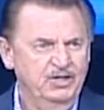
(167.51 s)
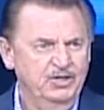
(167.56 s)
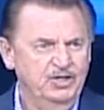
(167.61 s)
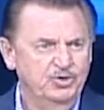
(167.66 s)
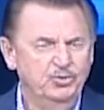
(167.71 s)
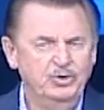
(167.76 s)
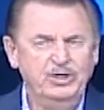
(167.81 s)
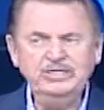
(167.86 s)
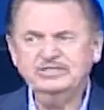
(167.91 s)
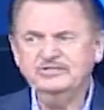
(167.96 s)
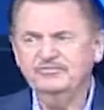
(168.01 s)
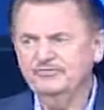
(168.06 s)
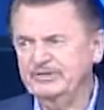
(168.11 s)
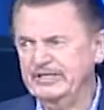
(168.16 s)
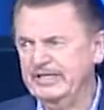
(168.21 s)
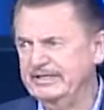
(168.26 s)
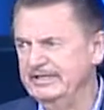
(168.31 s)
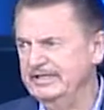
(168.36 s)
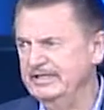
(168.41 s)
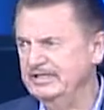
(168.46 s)
The reason for
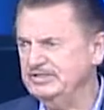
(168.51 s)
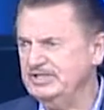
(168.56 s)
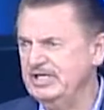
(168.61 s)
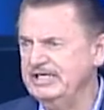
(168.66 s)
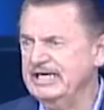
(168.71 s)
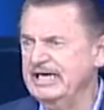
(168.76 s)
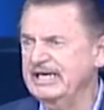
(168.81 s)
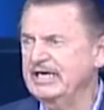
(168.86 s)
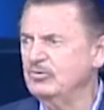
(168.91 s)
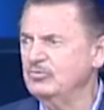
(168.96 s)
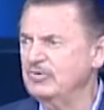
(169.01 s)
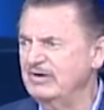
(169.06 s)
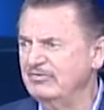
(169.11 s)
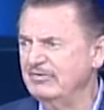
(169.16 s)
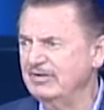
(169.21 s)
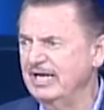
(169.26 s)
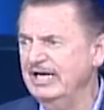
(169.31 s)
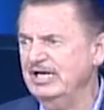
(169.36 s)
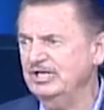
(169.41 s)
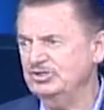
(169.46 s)
that is he got a
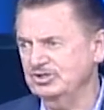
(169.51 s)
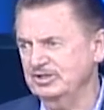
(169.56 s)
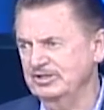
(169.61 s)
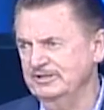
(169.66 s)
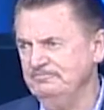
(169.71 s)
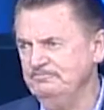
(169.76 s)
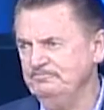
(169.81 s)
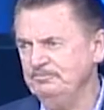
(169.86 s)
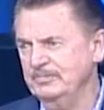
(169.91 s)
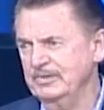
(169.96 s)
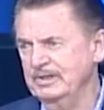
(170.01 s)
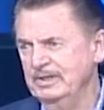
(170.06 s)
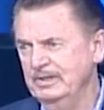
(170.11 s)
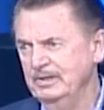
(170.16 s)
revelation